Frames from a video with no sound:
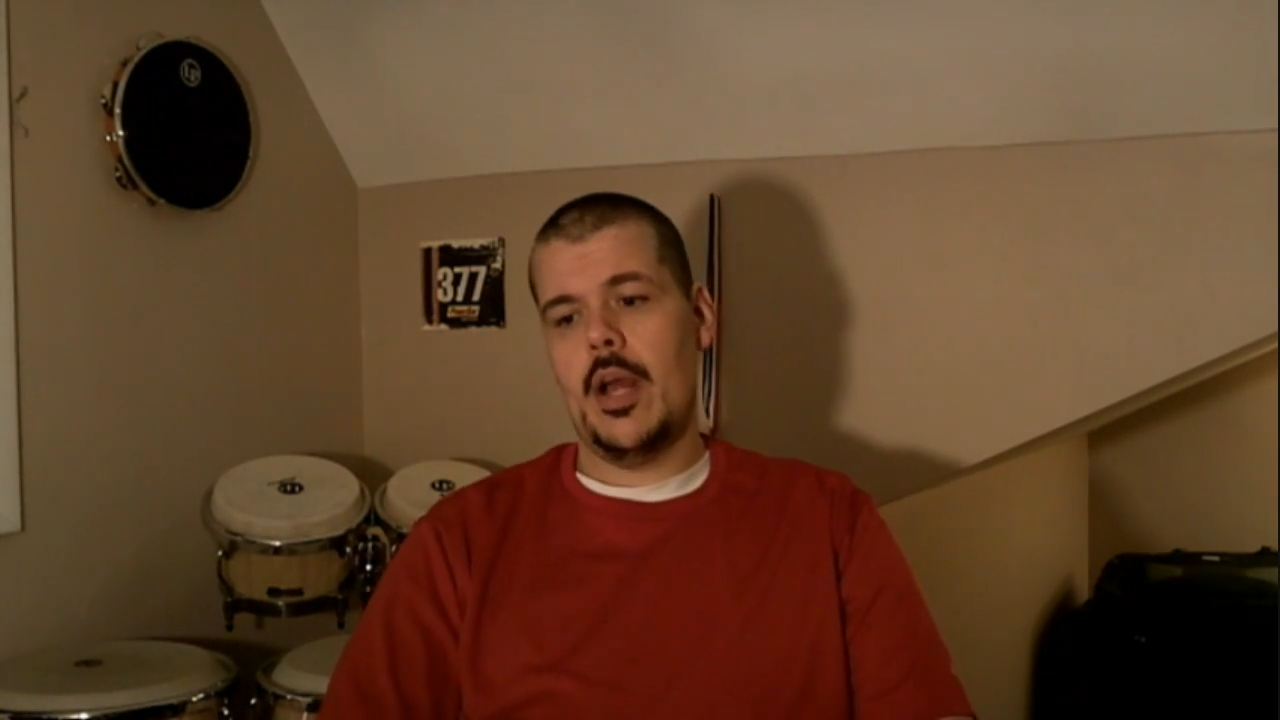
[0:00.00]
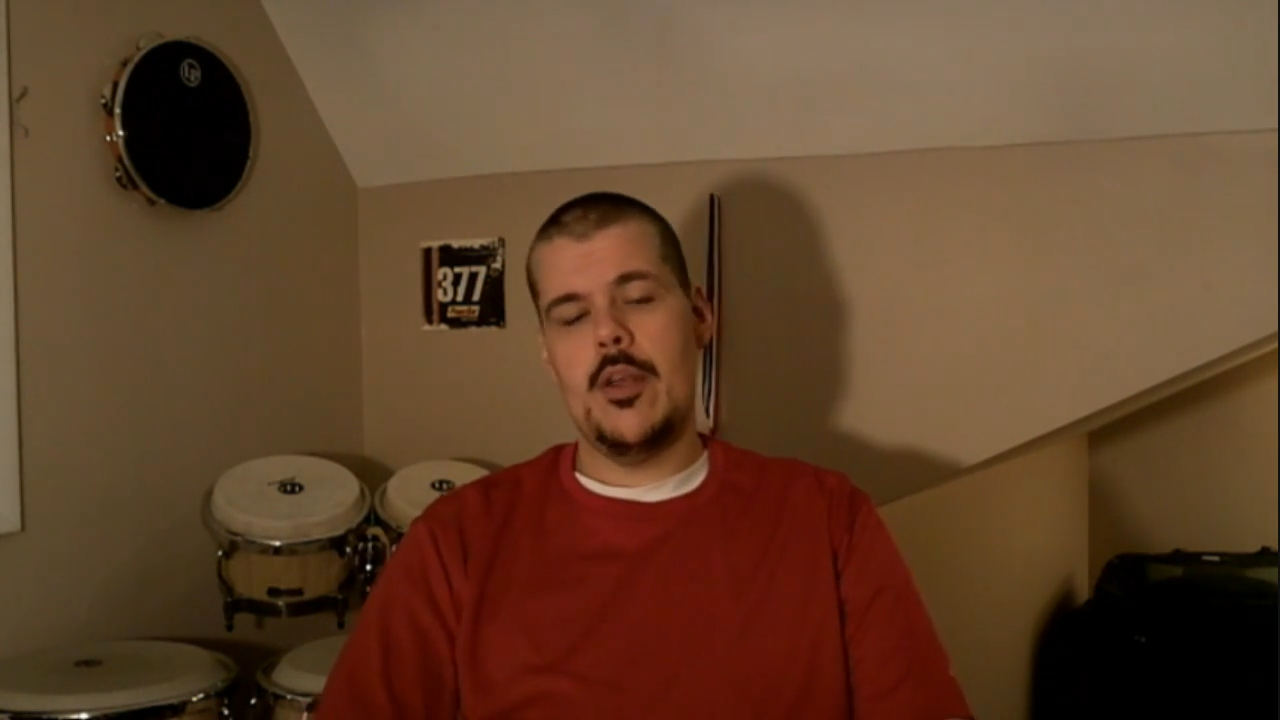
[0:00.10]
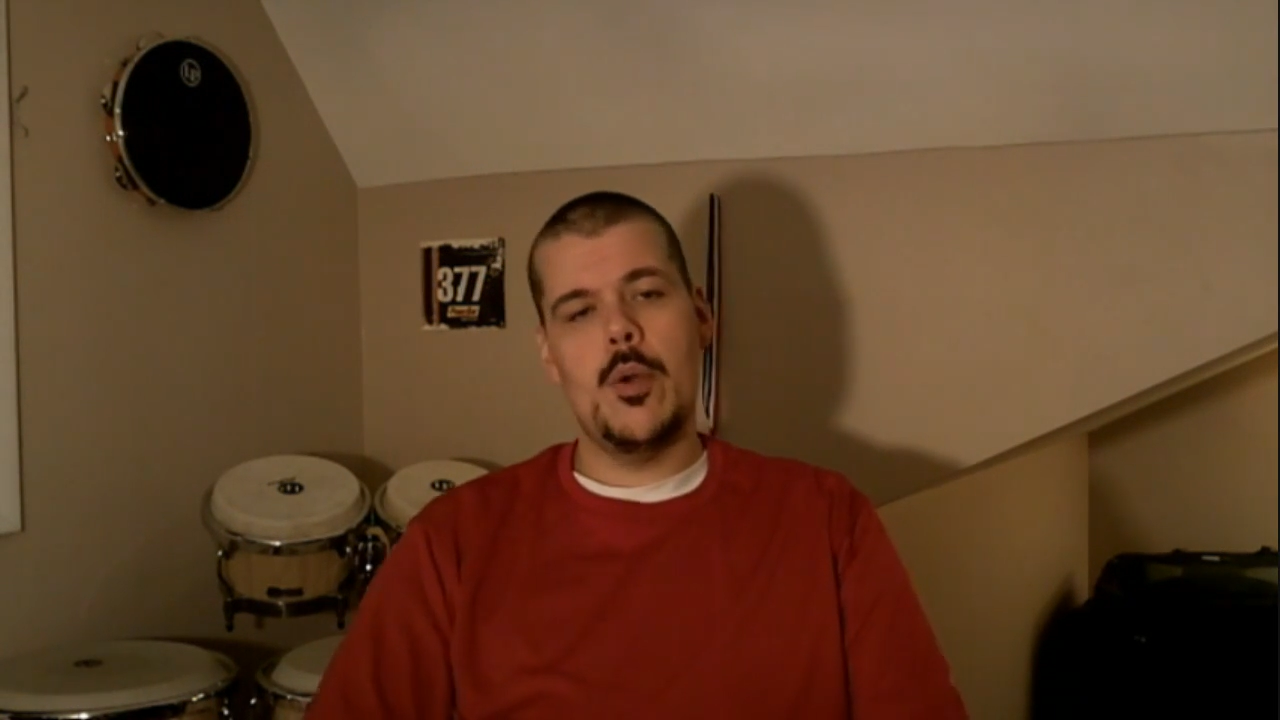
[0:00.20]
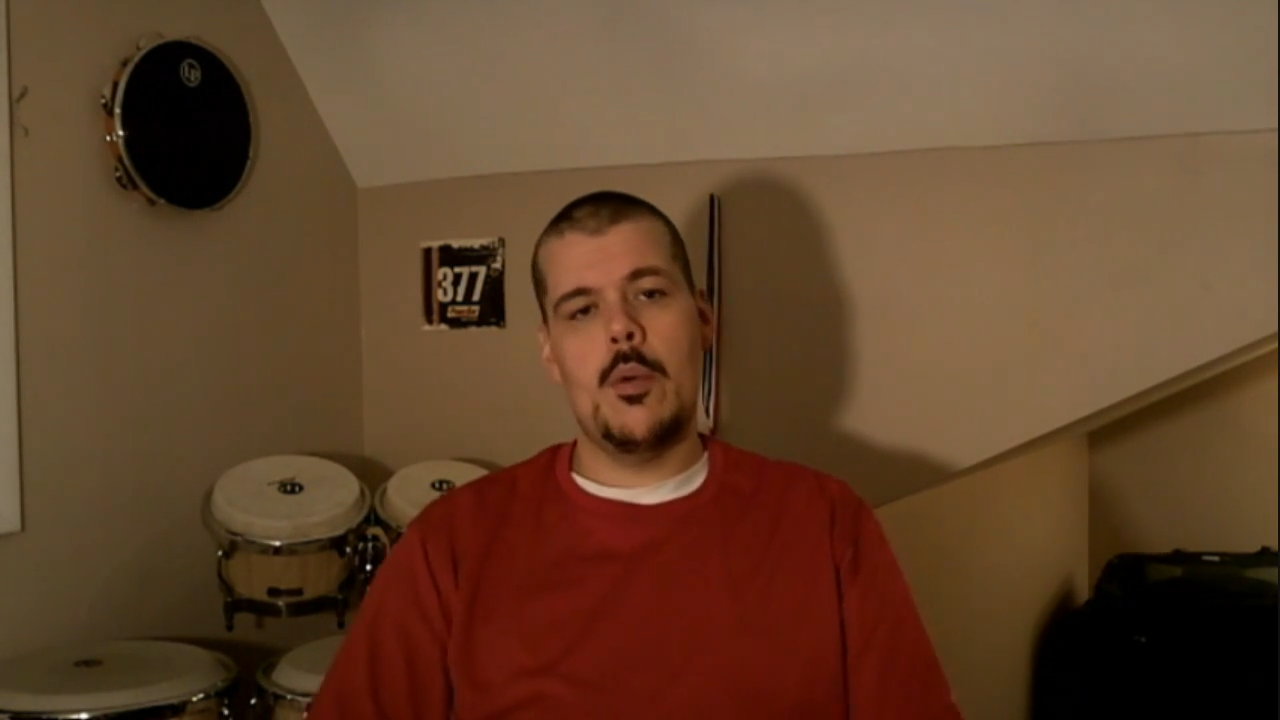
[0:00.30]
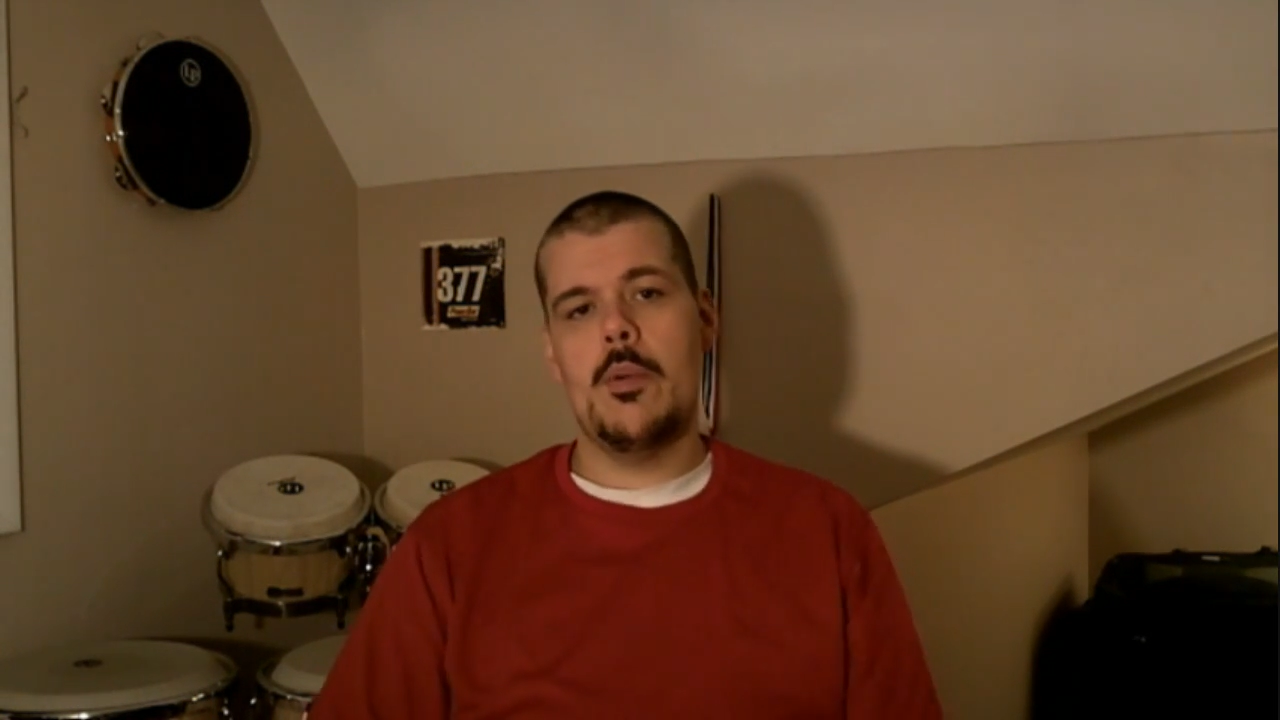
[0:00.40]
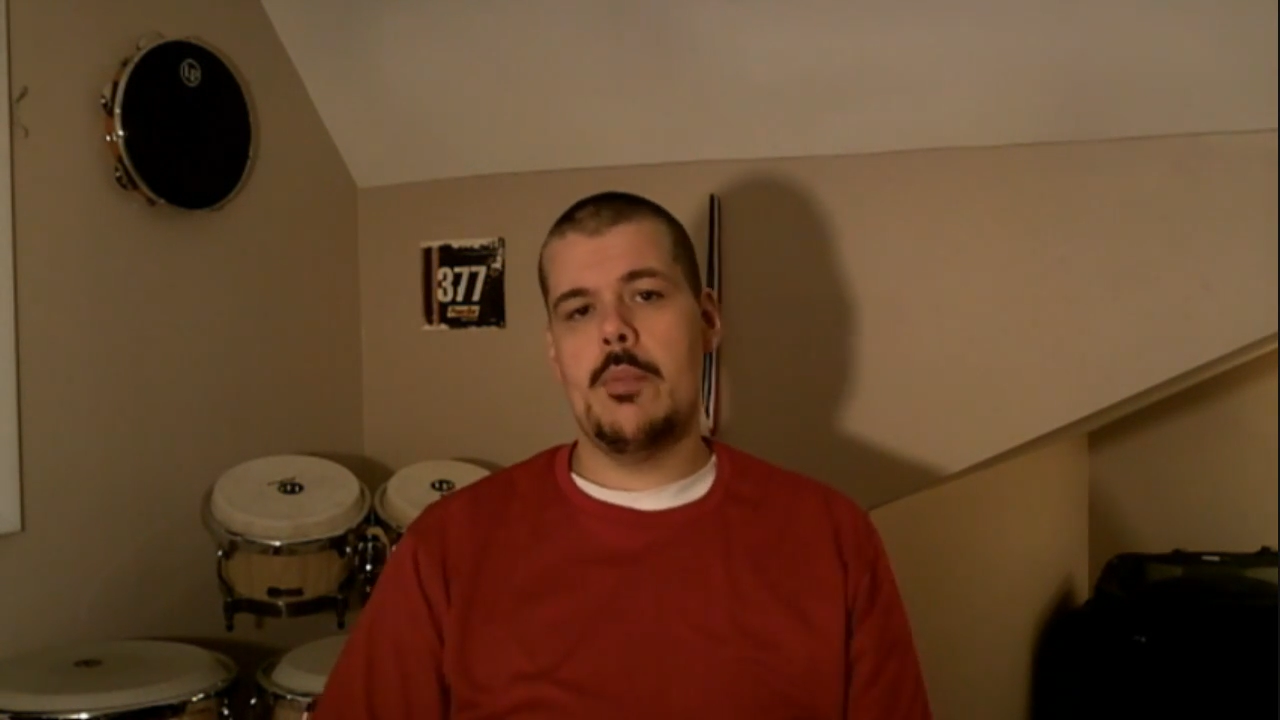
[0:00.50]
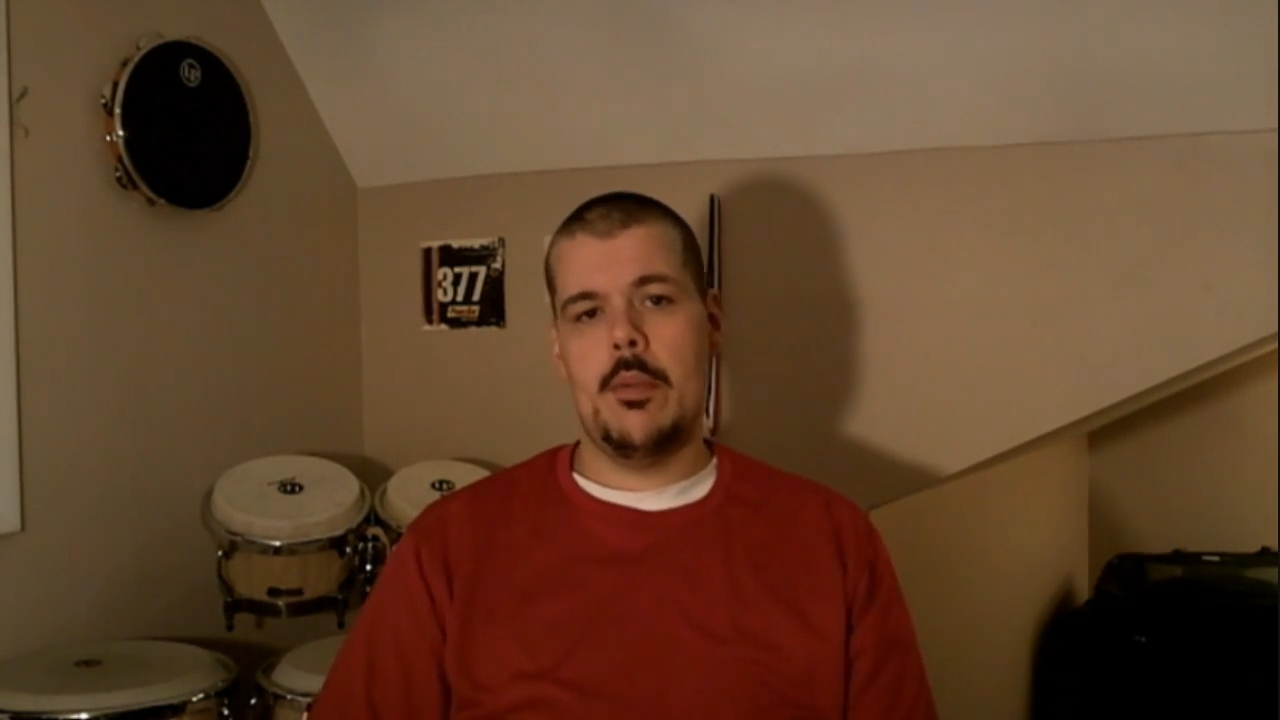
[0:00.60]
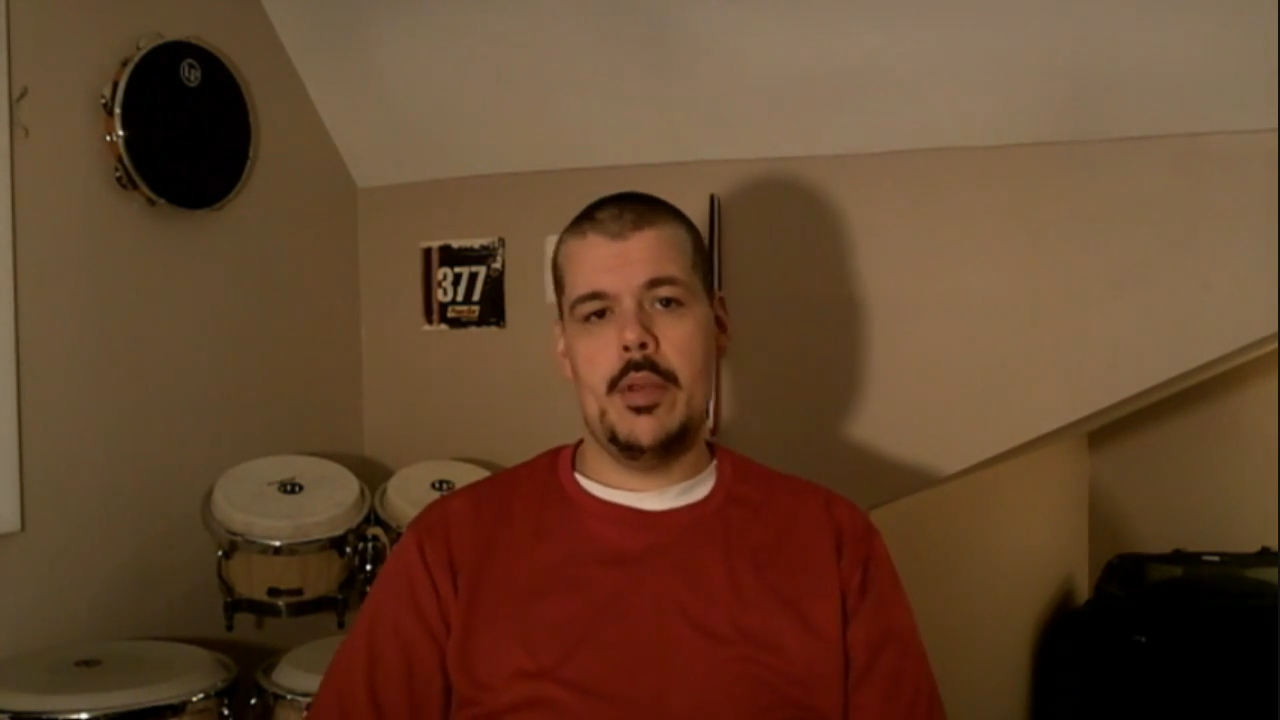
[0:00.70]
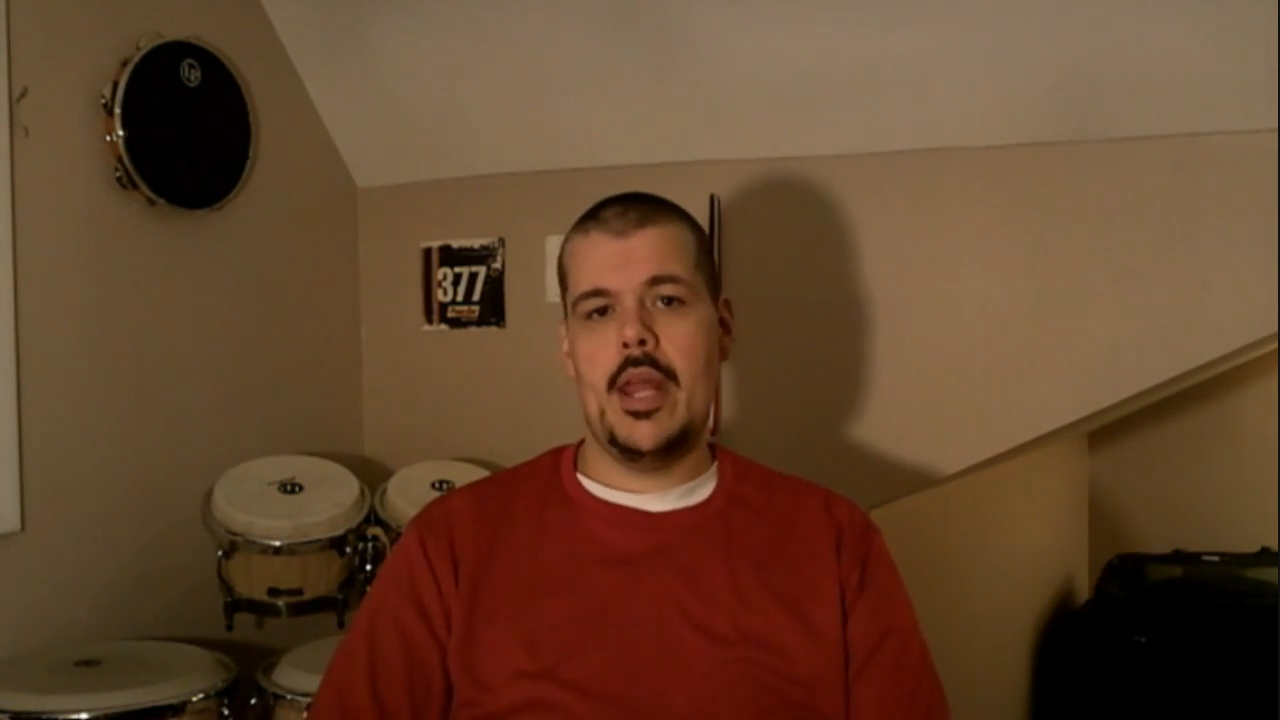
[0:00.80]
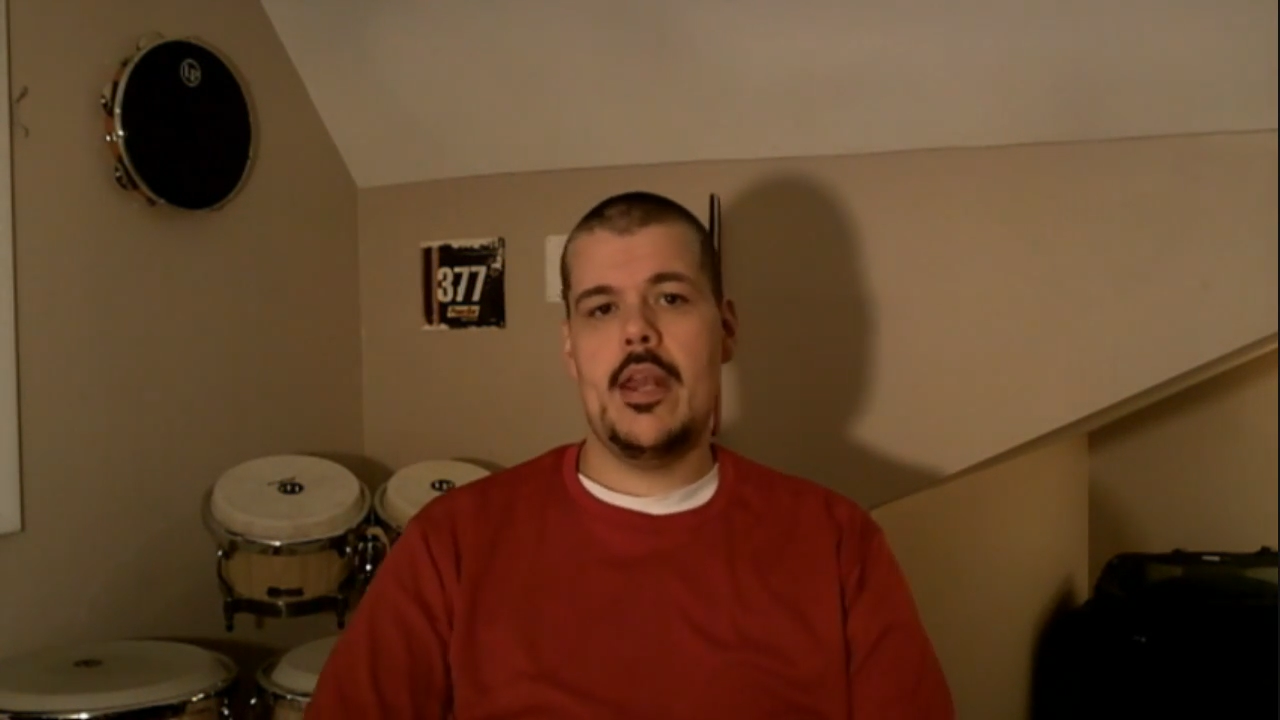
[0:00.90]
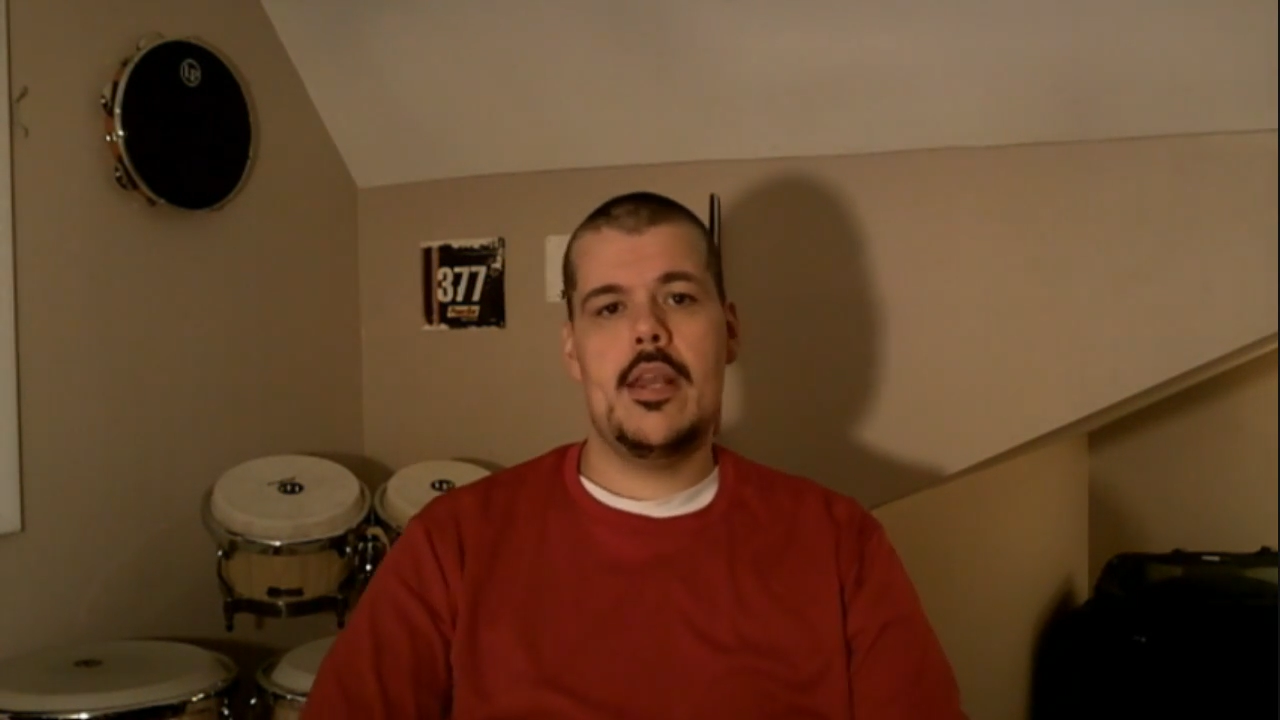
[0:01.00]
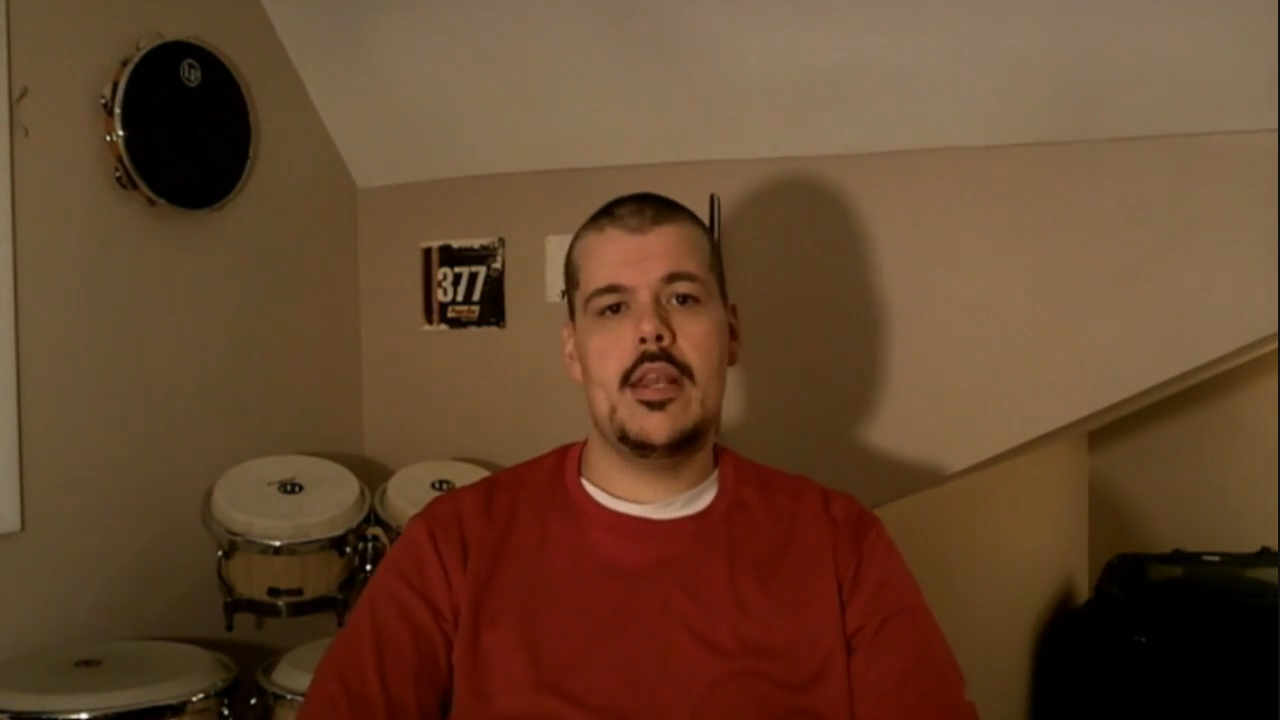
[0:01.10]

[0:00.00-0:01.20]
I knew I wouldn't be able to edit